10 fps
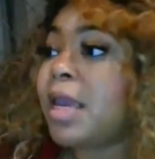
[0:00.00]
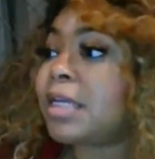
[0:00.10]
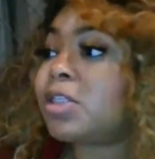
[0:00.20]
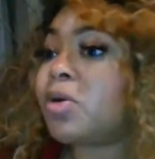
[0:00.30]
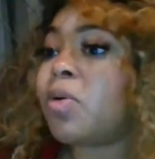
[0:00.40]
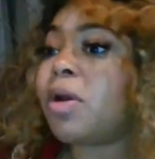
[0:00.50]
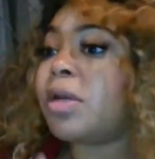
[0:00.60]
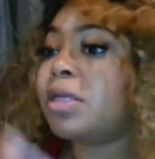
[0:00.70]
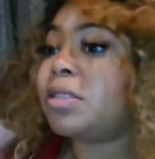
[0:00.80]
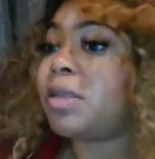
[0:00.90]

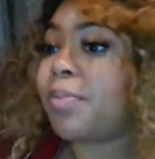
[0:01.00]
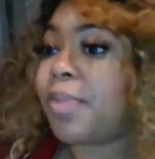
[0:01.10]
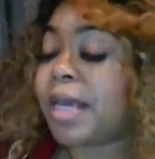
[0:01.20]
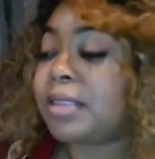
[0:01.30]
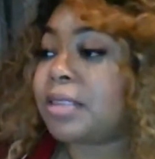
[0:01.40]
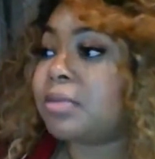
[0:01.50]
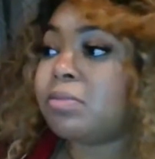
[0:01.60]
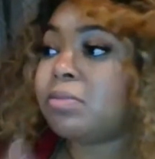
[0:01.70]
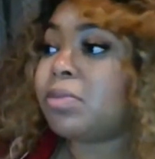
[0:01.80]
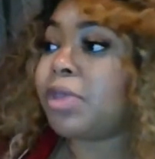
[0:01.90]
Instacoin is the
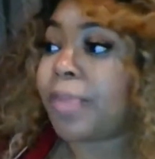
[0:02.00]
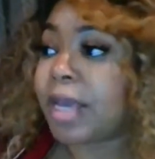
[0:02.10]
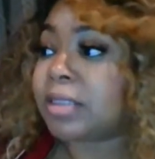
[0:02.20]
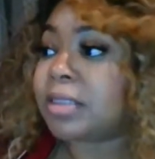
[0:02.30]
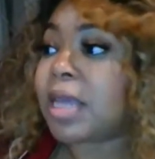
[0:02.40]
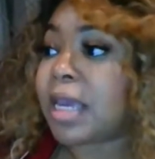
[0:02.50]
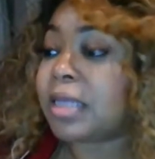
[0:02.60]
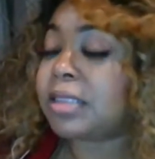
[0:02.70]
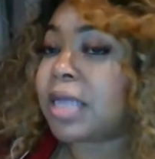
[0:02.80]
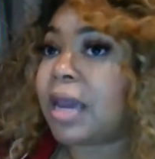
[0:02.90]
best,
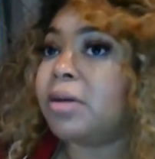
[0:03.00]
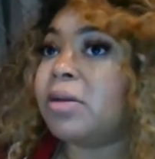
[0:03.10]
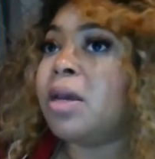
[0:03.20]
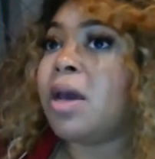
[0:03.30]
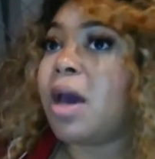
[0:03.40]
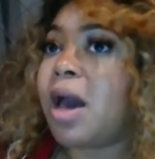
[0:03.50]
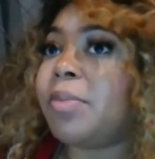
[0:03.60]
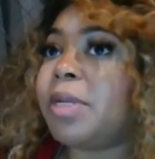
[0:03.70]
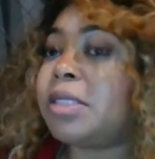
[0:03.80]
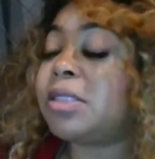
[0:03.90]
hands down.
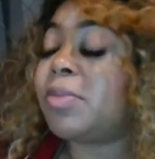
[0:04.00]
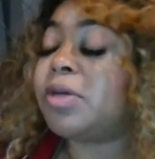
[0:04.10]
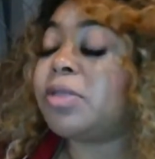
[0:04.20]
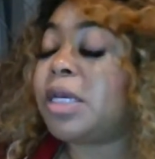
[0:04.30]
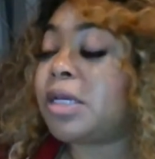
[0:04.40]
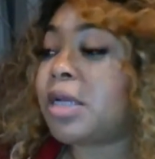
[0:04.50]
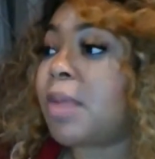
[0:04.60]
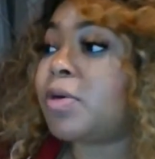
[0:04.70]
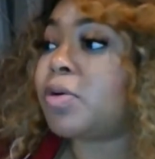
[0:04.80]
And it's the most economical,